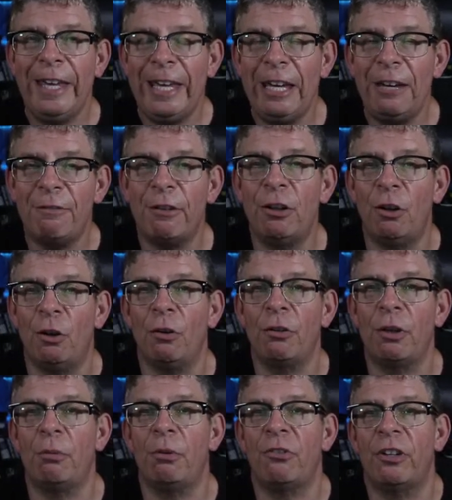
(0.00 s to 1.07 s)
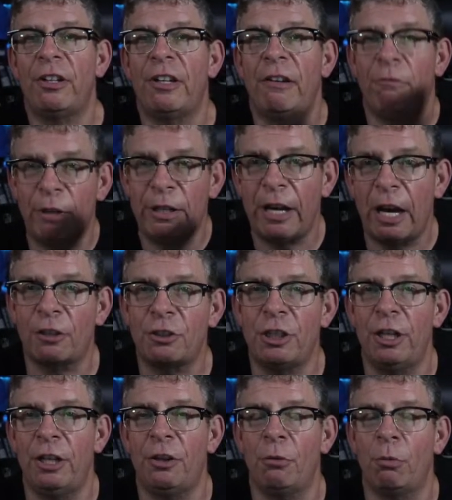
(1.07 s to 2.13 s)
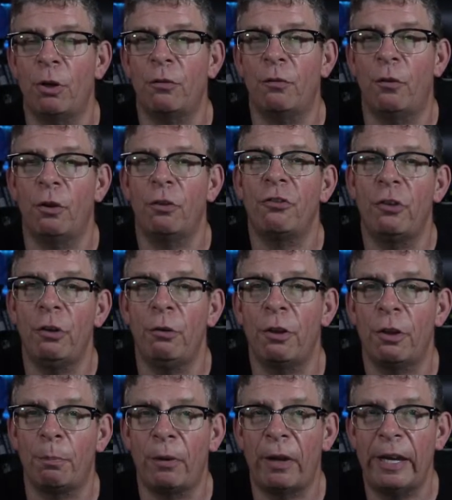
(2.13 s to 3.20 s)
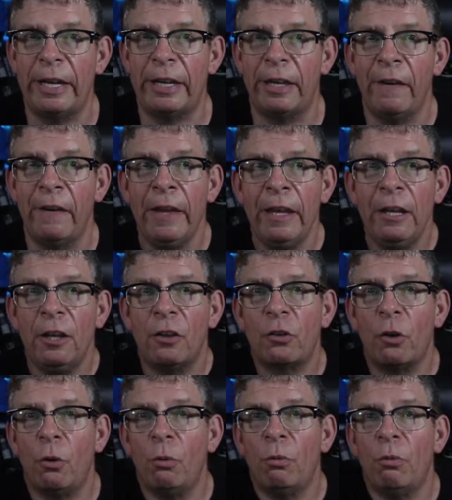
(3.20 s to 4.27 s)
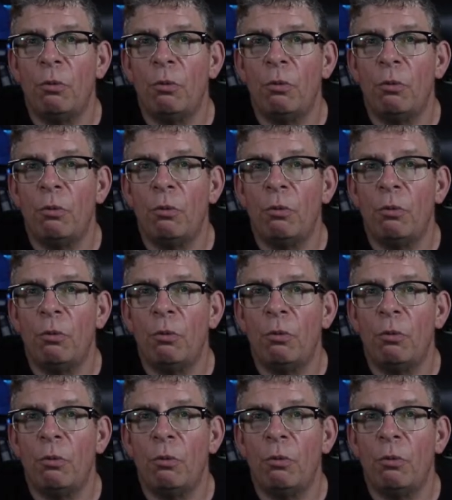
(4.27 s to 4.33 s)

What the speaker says: even though there was a reduction in the workforce due to the plague. So